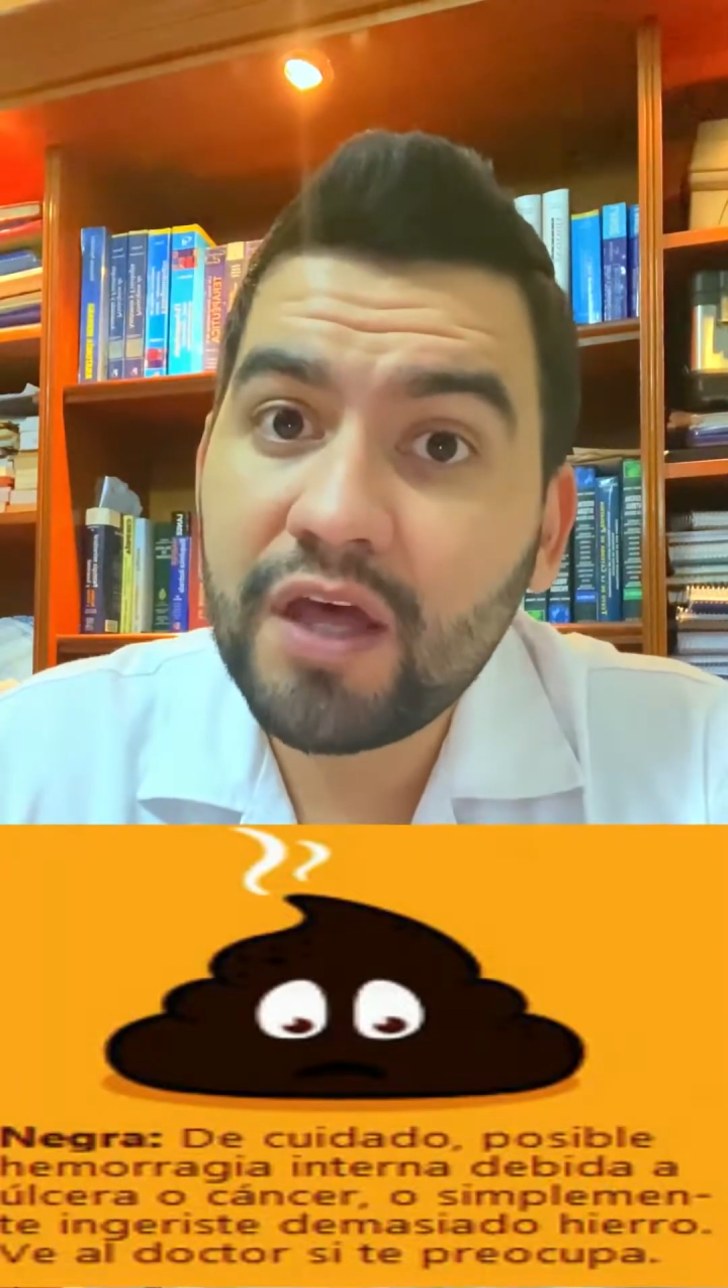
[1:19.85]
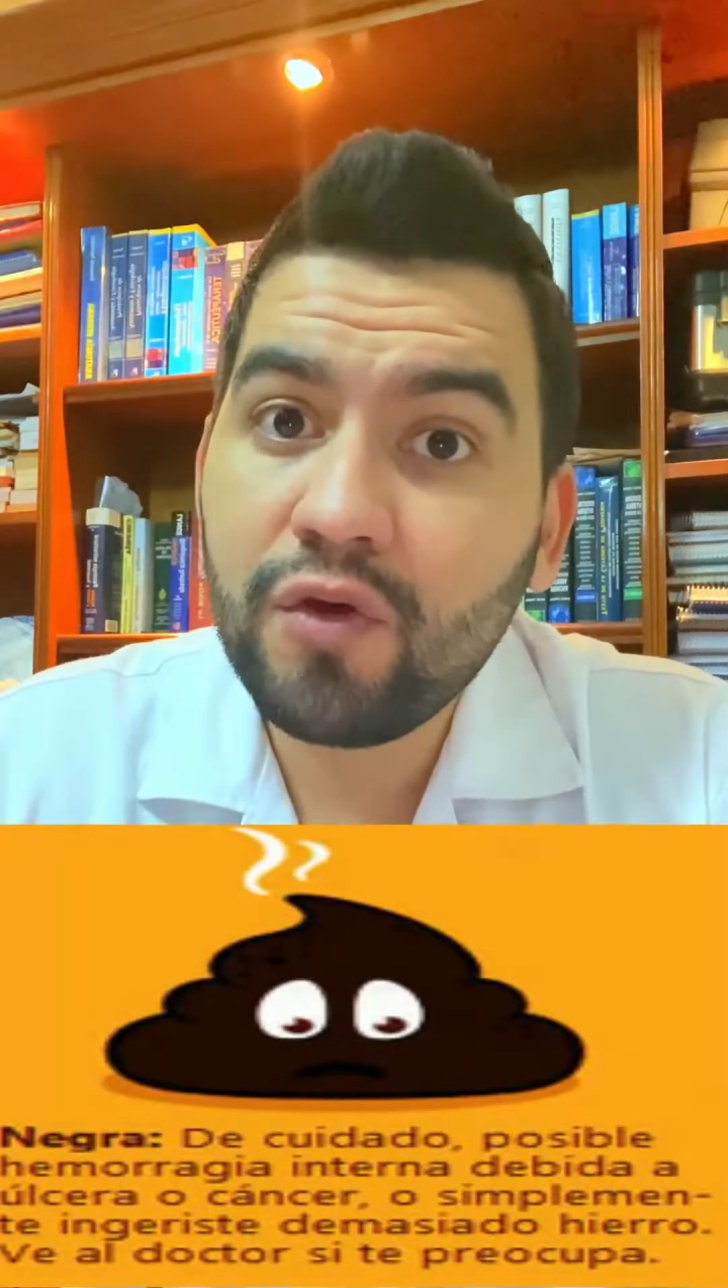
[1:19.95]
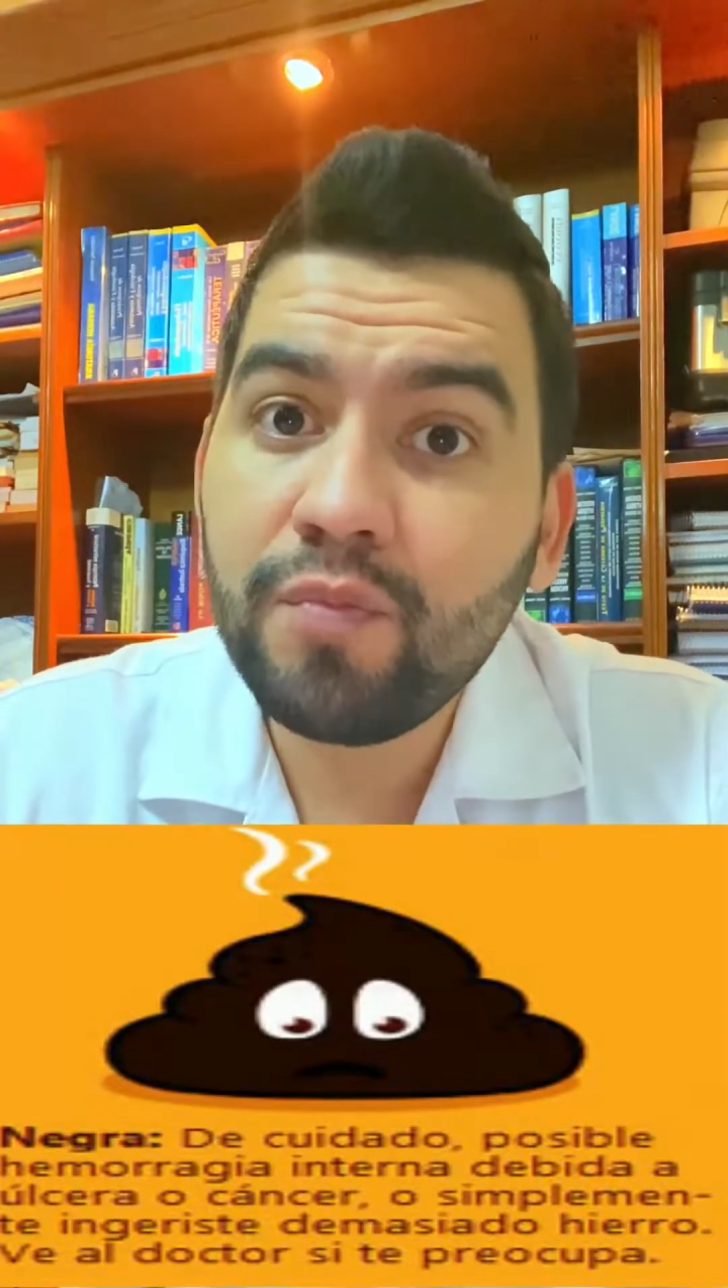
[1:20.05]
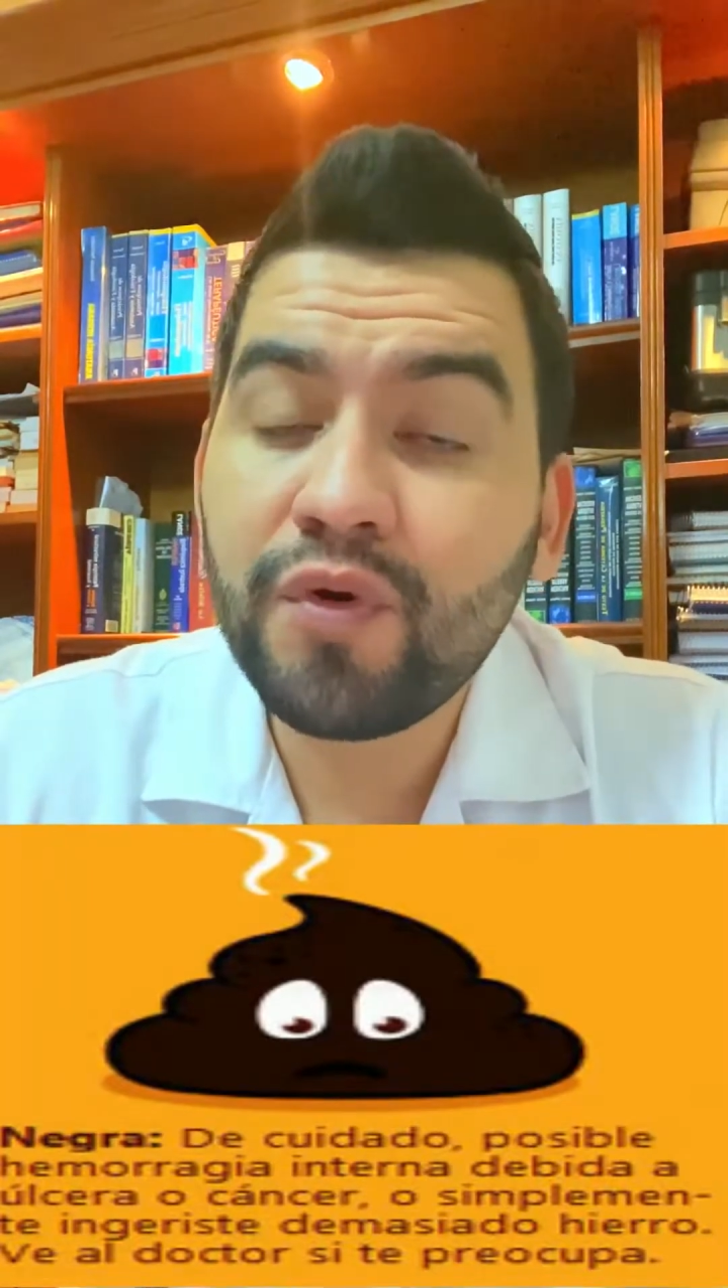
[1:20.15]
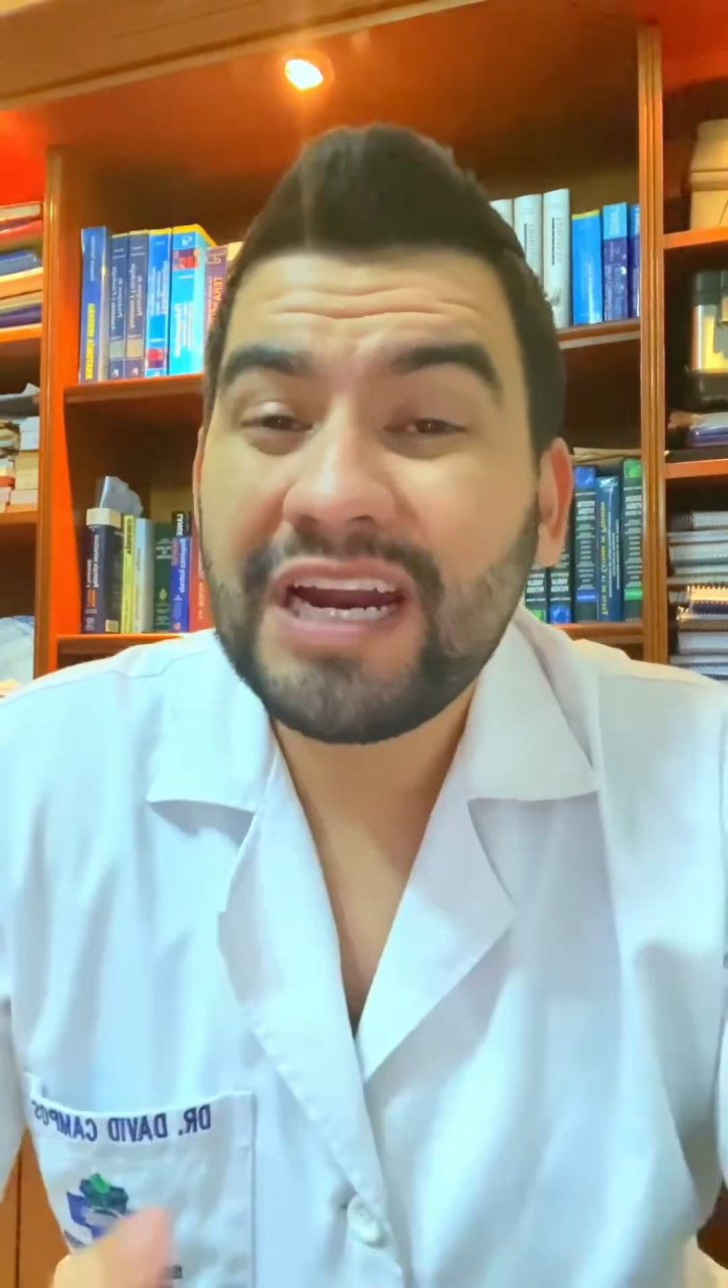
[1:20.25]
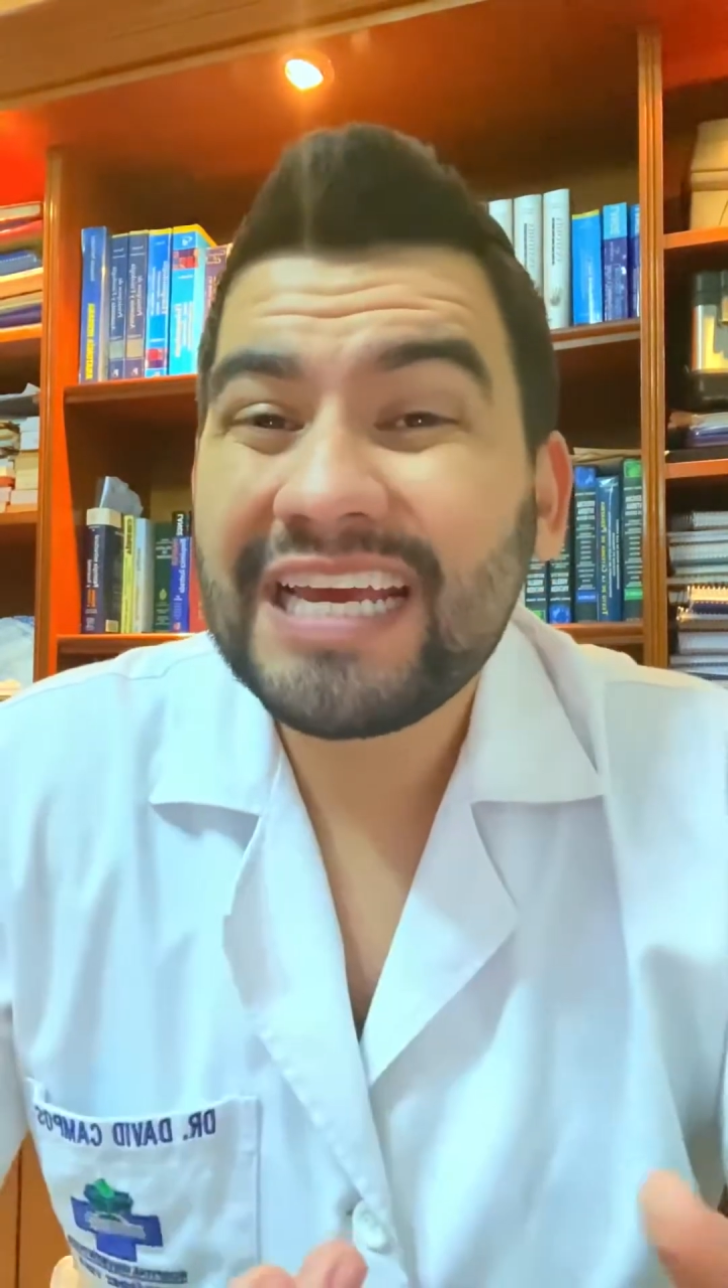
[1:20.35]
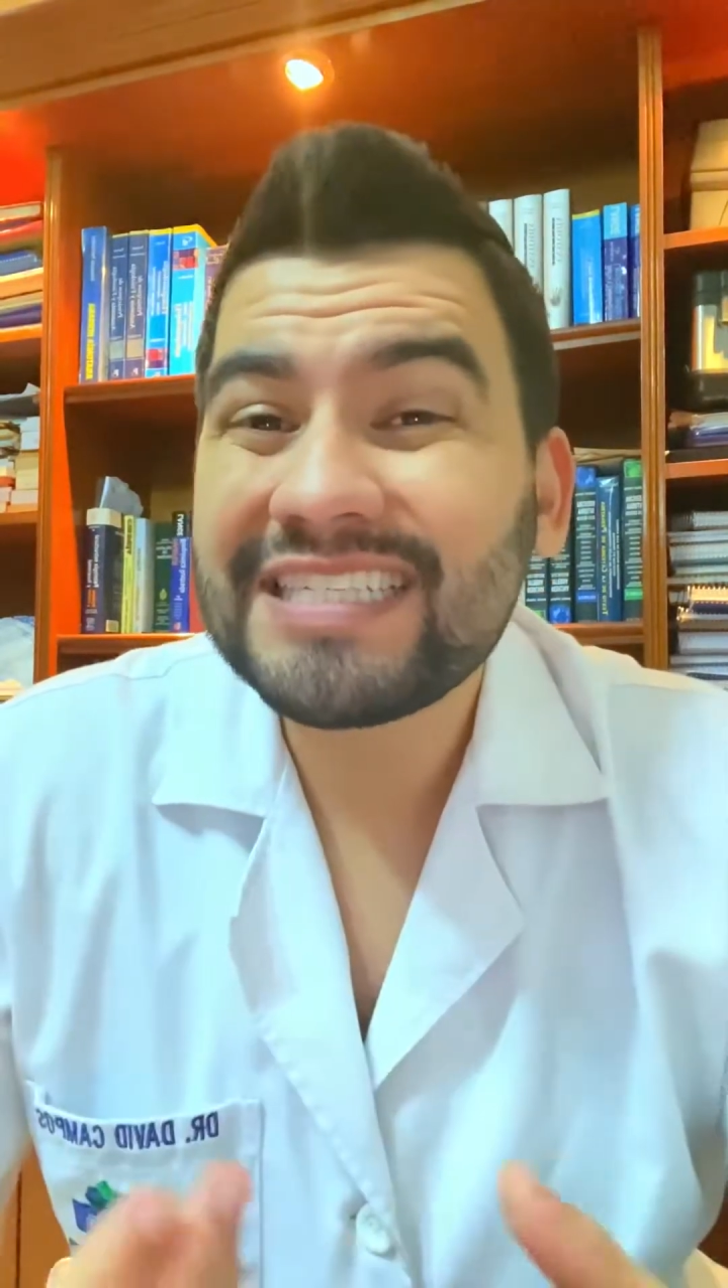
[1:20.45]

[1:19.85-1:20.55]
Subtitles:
excess